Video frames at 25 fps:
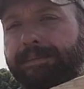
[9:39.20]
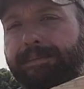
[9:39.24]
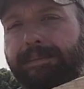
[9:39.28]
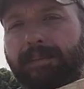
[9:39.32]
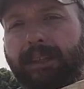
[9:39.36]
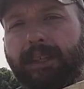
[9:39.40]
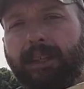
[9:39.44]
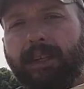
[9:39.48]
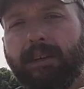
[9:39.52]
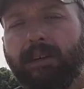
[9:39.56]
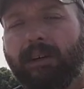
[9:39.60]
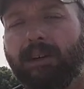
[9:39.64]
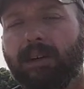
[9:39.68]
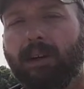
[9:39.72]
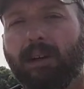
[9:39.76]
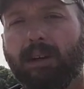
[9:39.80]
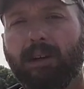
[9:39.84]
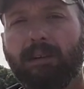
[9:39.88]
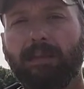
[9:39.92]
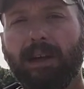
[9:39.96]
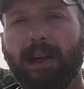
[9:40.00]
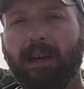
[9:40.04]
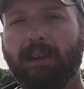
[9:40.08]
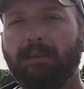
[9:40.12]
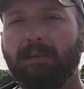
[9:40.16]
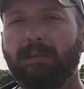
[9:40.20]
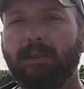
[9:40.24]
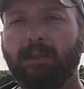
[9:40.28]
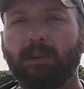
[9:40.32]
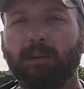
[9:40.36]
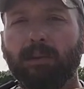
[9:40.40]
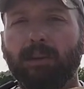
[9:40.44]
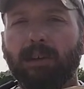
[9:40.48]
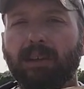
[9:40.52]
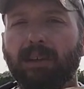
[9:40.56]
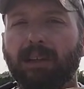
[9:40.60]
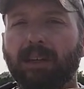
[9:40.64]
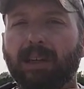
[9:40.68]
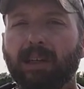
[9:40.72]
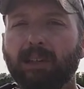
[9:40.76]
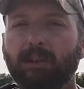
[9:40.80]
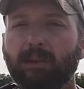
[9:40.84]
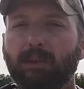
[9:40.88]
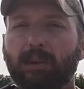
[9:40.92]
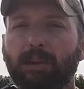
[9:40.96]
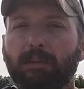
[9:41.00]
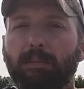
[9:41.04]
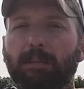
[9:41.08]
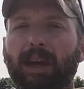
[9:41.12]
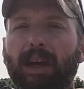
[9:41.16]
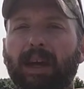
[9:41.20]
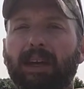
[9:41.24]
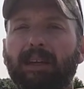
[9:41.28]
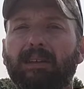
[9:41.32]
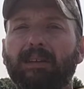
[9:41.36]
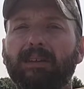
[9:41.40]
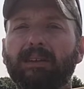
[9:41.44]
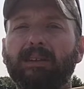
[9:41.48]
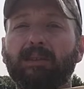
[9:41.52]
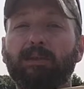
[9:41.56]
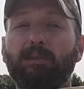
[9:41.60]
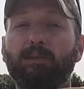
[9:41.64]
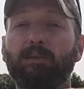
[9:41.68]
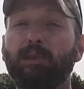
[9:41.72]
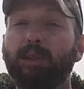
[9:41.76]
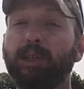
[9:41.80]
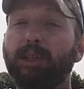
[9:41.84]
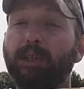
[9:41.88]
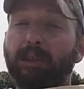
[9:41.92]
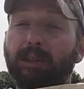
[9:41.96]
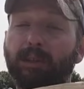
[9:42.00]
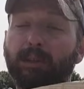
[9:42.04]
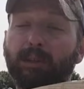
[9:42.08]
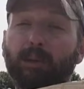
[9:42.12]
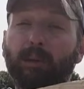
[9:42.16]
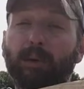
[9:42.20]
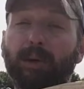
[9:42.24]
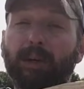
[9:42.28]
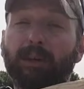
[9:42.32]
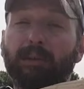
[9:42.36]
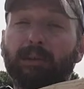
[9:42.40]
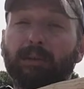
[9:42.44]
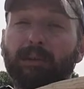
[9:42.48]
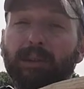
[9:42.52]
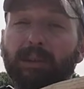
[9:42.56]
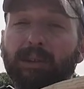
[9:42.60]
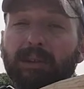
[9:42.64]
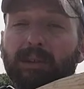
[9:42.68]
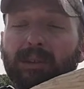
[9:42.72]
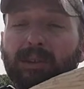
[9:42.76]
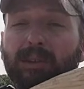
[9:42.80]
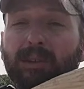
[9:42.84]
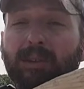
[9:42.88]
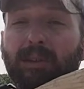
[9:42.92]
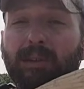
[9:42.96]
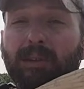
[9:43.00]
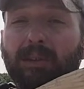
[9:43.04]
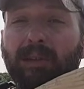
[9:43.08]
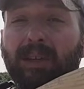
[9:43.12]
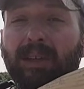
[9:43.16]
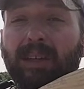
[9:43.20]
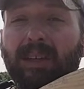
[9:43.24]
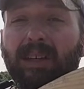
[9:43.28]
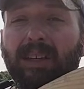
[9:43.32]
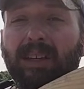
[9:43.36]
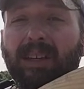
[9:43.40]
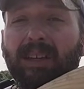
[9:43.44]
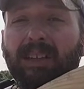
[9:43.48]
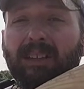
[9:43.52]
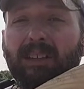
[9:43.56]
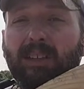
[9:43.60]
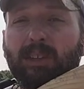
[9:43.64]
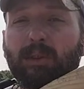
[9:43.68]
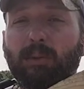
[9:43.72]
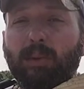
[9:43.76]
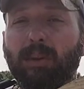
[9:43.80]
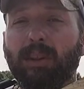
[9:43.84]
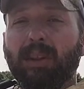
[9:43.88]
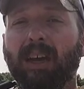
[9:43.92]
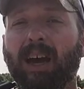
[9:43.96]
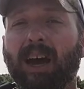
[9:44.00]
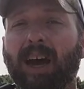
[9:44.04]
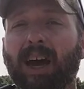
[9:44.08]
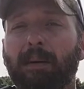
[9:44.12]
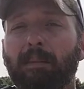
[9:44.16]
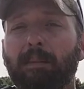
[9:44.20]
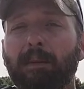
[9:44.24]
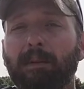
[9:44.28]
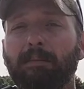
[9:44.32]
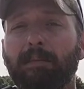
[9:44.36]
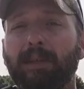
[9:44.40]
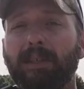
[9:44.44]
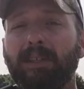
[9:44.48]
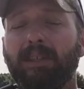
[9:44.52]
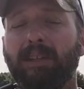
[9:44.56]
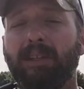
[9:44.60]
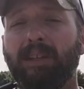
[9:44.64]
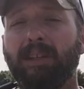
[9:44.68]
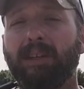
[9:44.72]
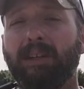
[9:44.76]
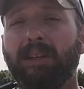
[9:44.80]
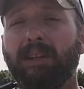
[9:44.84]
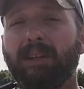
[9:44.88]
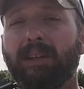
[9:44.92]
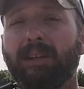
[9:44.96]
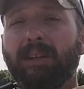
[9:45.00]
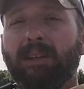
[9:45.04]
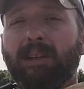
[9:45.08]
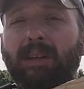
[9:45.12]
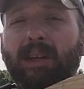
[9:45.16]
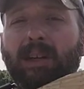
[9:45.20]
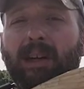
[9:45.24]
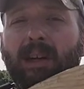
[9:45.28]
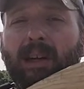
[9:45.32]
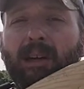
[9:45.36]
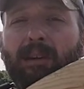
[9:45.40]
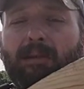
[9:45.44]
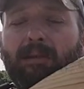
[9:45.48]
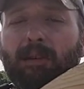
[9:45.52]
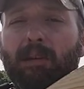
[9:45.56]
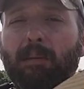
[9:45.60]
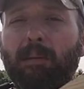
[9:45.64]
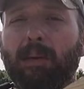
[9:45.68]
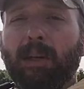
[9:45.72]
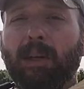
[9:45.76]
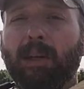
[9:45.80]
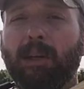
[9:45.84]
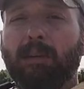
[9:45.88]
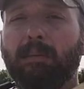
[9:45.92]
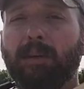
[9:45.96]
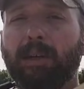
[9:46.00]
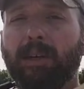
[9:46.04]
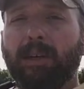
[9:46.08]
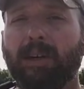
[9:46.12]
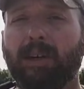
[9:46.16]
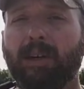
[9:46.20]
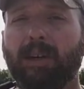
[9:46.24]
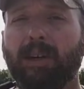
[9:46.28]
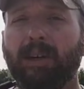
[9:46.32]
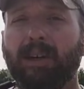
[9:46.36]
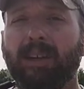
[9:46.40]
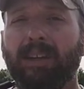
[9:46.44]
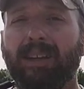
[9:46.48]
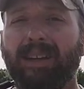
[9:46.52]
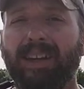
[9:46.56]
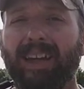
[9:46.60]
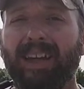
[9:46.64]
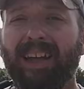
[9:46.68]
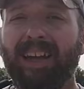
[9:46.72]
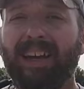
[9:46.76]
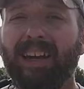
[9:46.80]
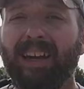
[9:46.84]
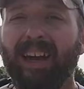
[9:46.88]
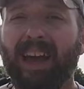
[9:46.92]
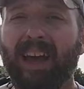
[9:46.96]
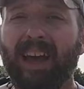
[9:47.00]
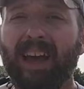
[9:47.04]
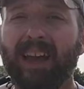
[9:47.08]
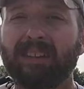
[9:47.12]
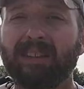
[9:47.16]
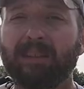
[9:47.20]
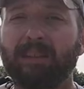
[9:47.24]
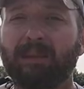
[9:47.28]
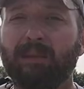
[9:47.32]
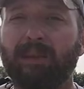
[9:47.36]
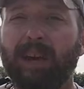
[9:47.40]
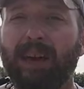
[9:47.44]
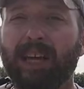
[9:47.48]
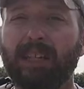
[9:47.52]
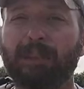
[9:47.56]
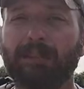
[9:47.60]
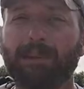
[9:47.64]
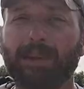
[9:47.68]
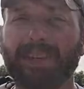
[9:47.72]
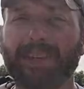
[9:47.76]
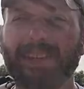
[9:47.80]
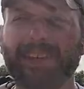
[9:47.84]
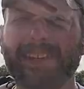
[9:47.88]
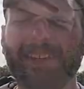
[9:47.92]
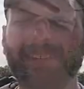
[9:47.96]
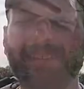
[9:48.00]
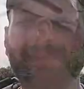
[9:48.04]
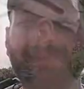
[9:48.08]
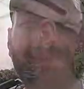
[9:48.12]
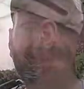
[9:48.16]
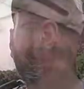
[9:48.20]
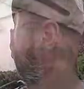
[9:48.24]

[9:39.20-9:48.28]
you know, carve out $200 worth of paddles real quick, real soon, just with common material from a lumber yard and an axe, a rasp, and a knife.